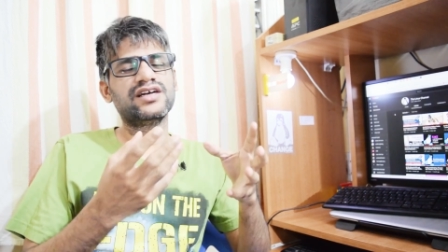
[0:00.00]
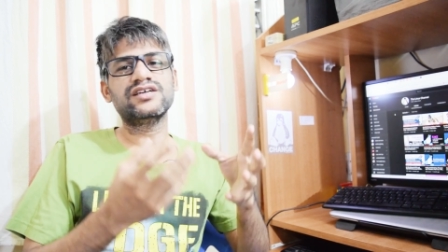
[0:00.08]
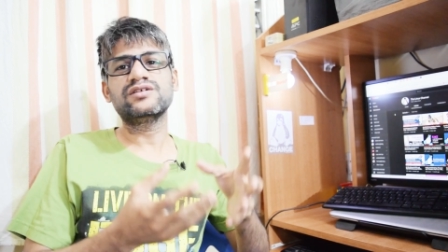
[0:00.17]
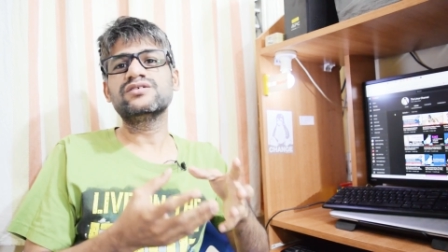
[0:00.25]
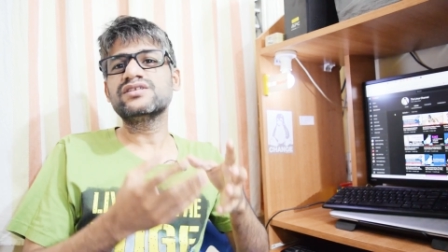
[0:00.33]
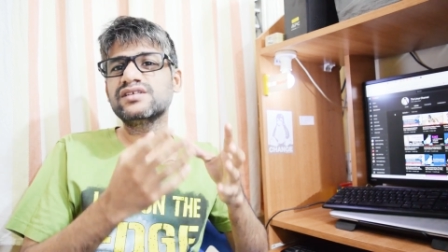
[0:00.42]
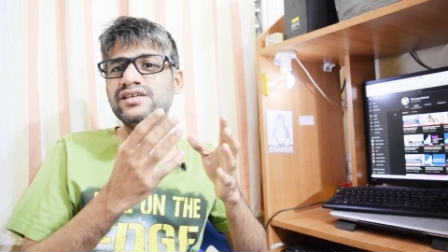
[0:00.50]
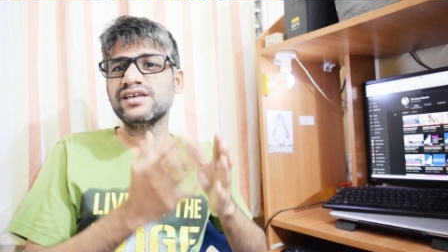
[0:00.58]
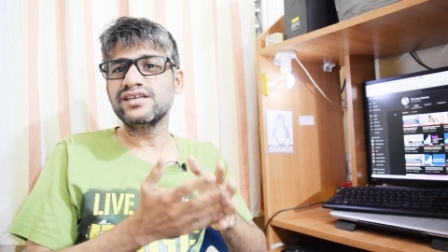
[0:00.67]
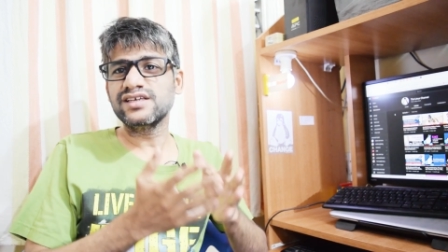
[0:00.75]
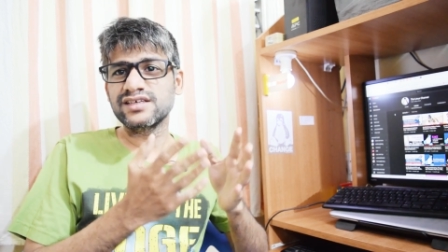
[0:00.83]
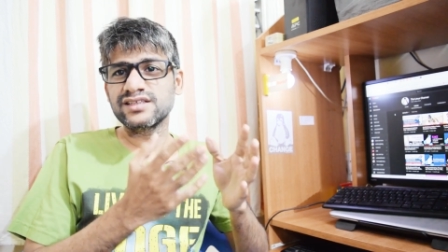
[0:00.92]
I don't see
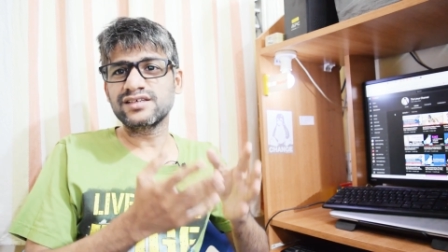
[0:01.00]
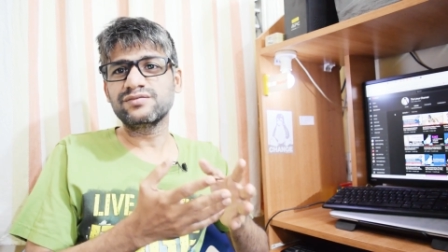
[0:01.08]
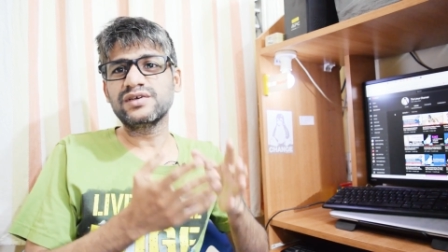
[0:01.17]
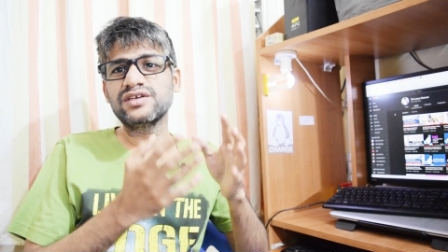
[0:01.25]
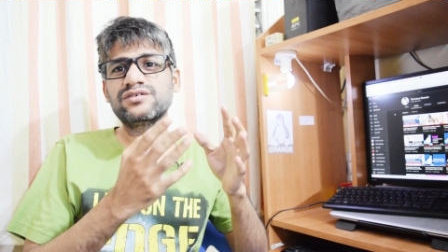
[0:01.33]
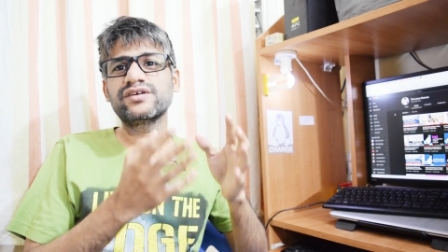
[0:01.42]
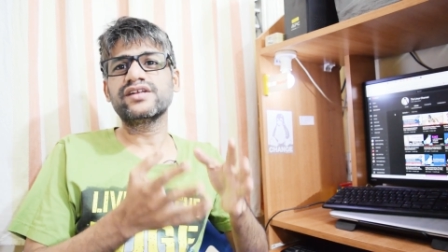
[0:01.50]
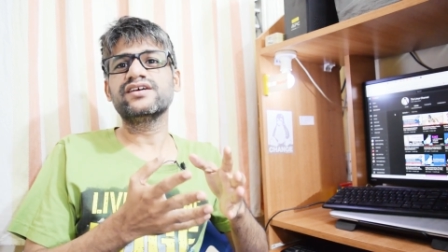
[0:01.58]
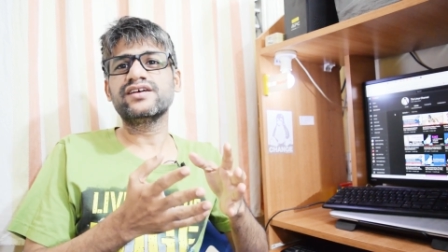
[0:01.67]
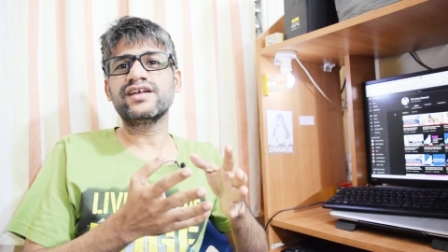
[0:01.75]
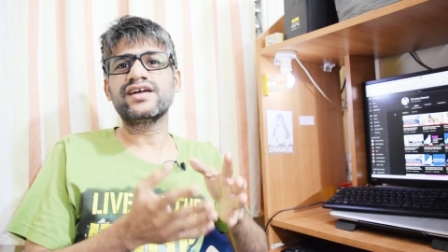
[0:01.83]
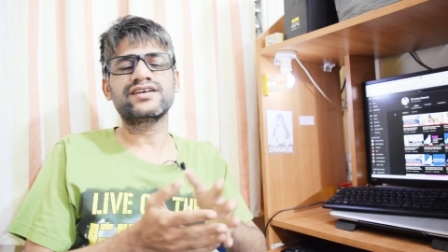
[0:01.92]
any other way you can
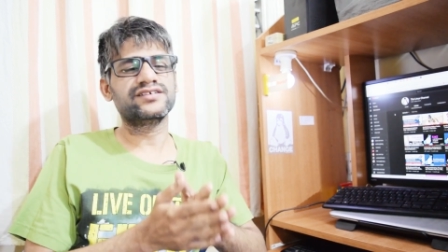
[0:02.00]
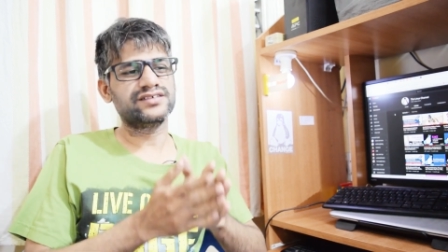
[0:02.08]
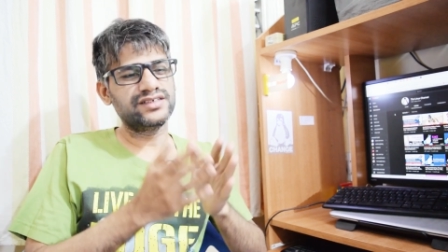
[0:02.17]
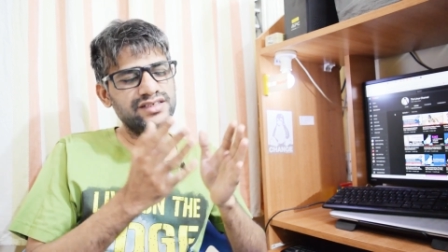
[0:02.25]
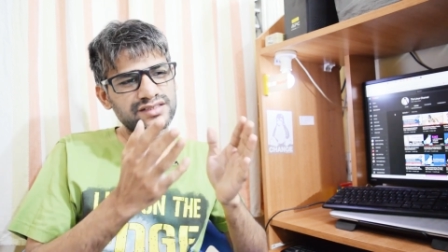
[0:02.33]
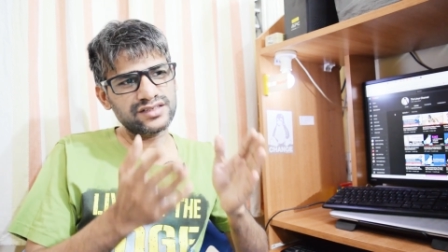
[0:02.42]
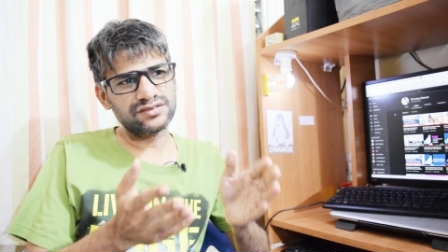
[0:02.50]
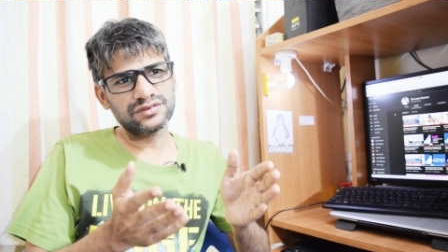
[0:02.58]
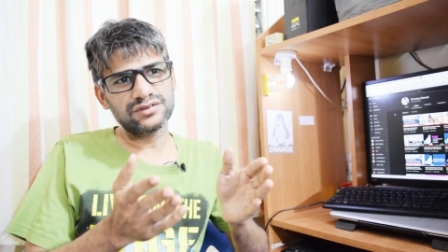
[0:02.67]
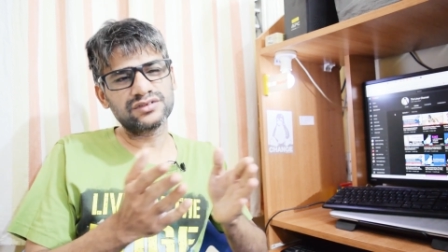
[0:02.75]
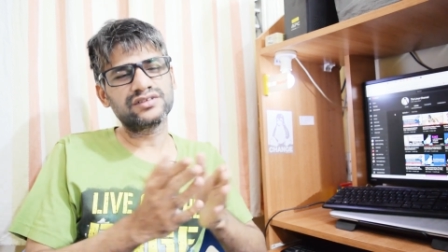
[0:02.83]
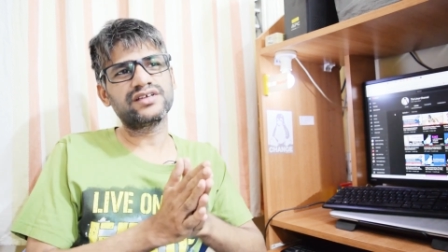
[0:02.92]
crack. Yes, of course,